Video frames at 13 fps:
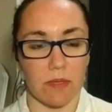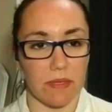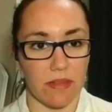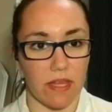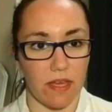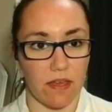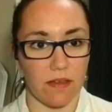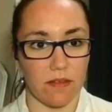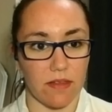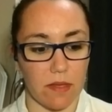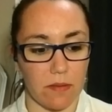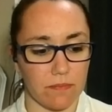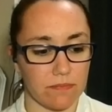
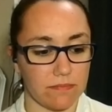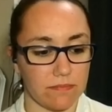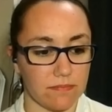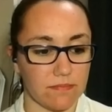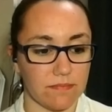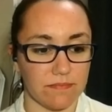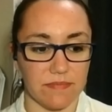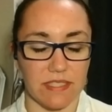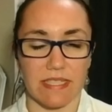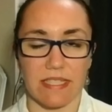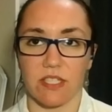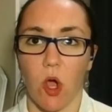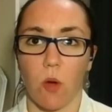they did
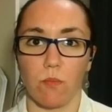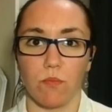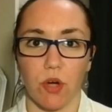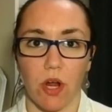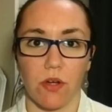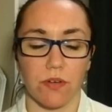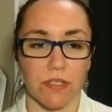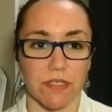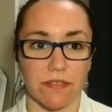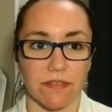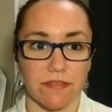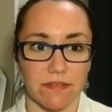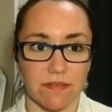this homegrown
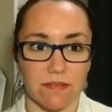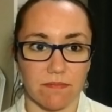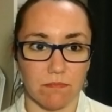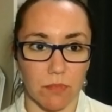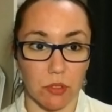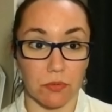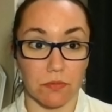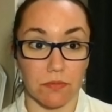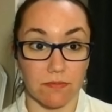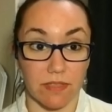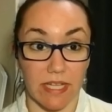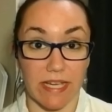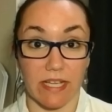moon
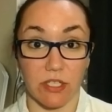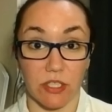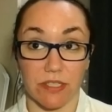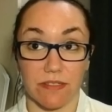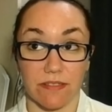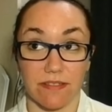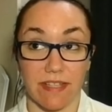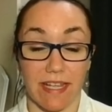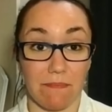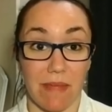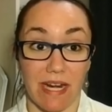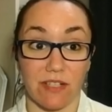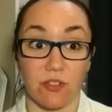lander. It
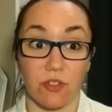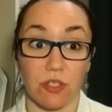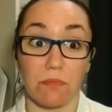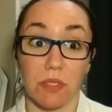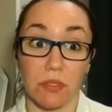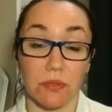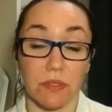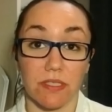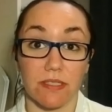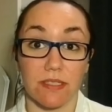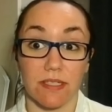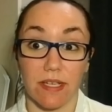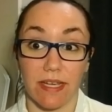made it to the moon
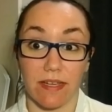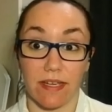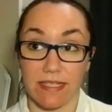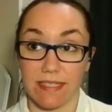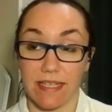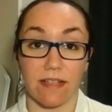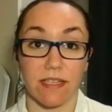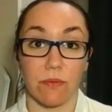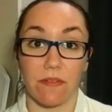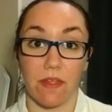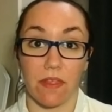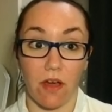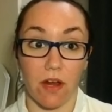exactly when
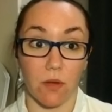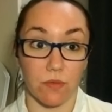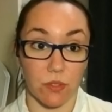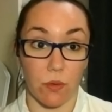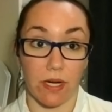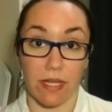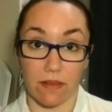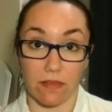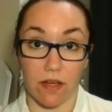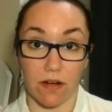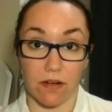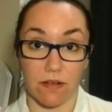they thought it was going to get there.